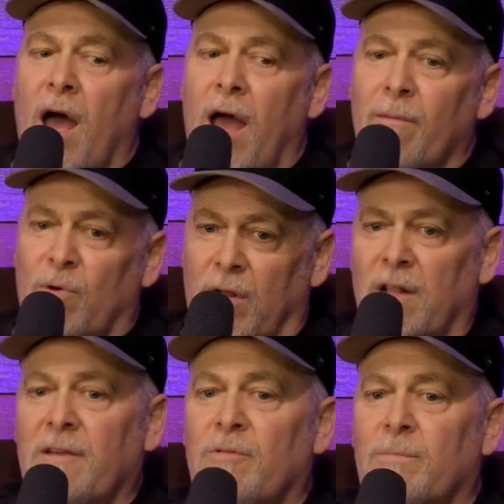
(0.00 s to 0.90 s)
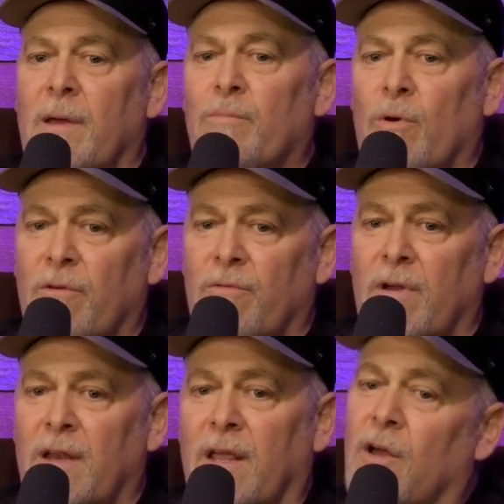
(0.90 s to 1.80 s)
I'm going to live with my
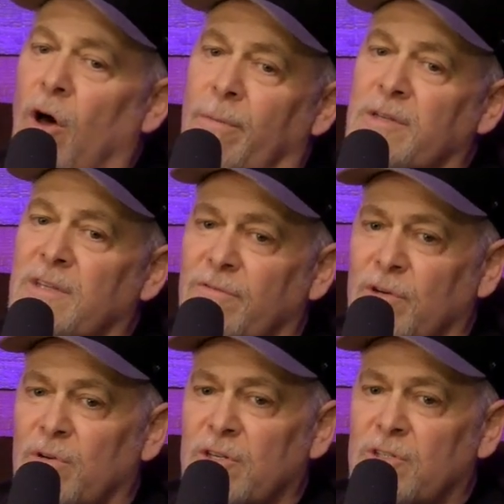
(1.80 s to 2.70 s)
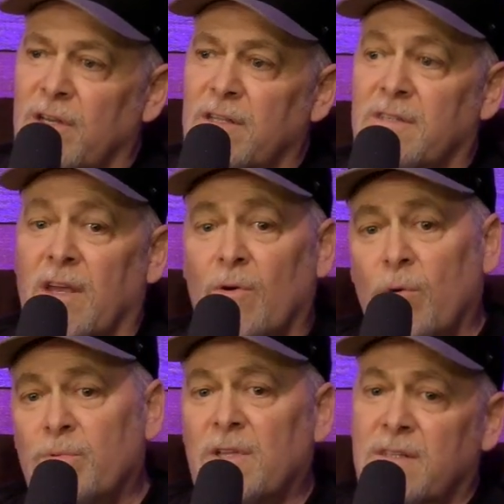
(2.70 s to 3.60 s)
boyfriend and call myself a Christian and say,
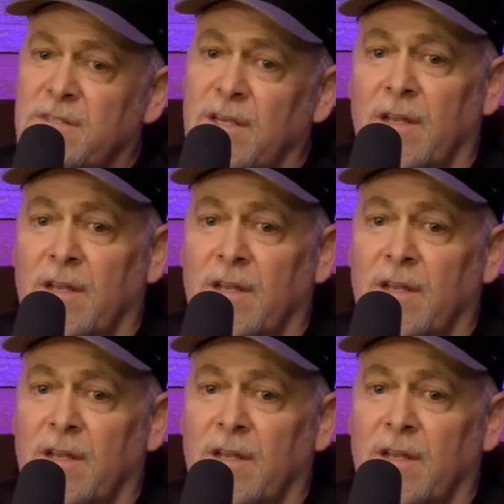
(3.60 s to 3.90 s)
oops, that's sin.